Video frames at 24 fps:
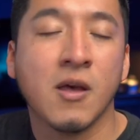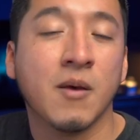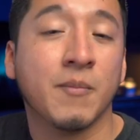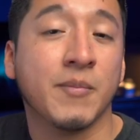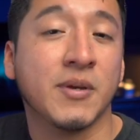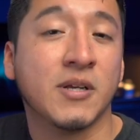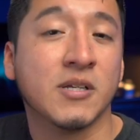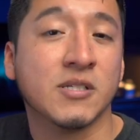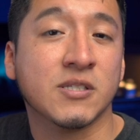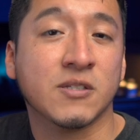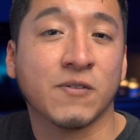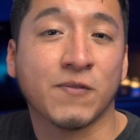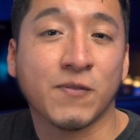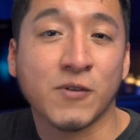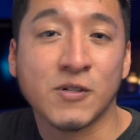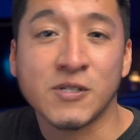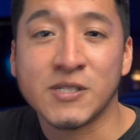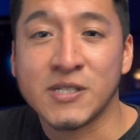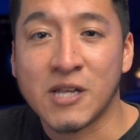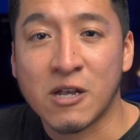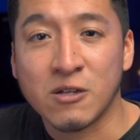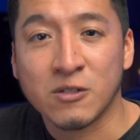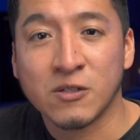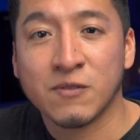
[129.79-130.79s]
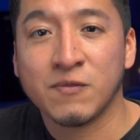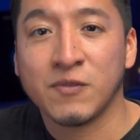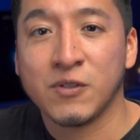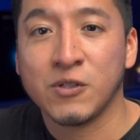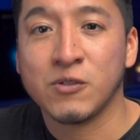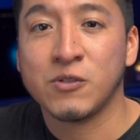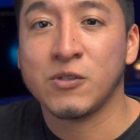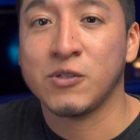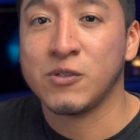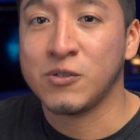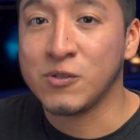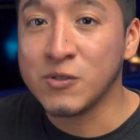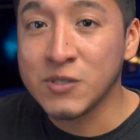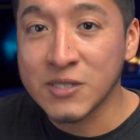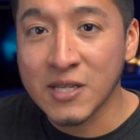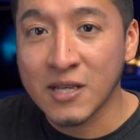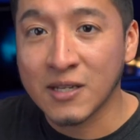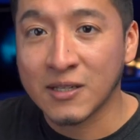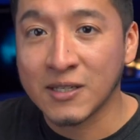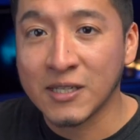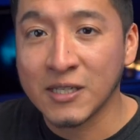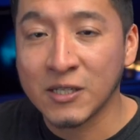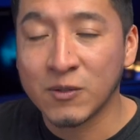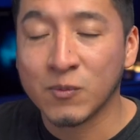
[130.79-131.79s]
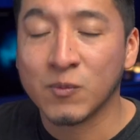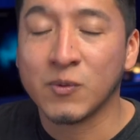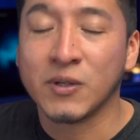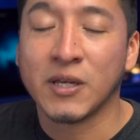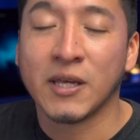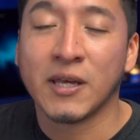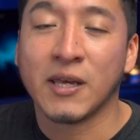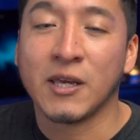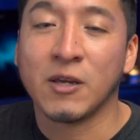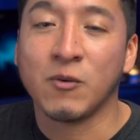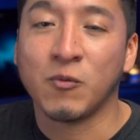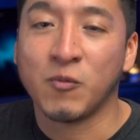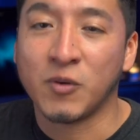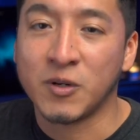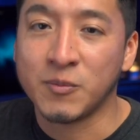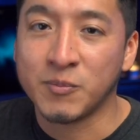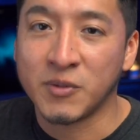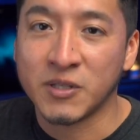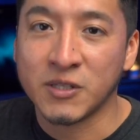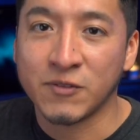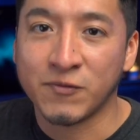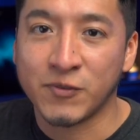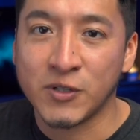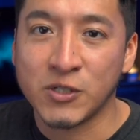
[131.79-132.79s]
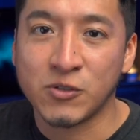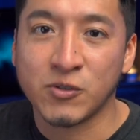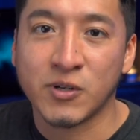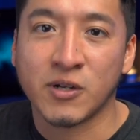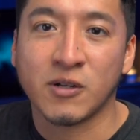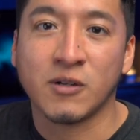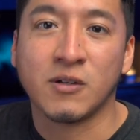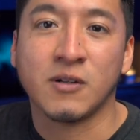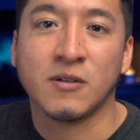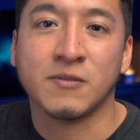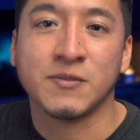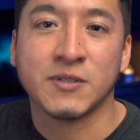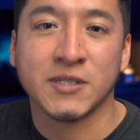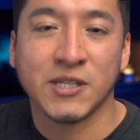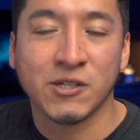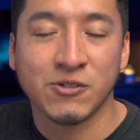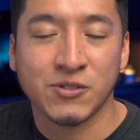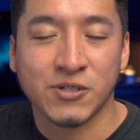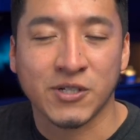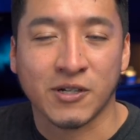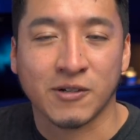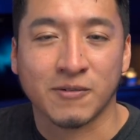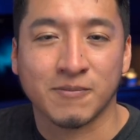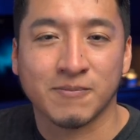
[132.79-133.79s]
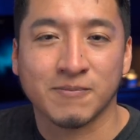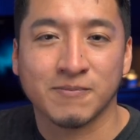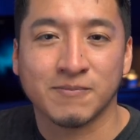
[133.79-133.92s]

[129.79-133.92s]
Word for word: because the first thousand of you to use that link will get a one month free trial of Skillshare.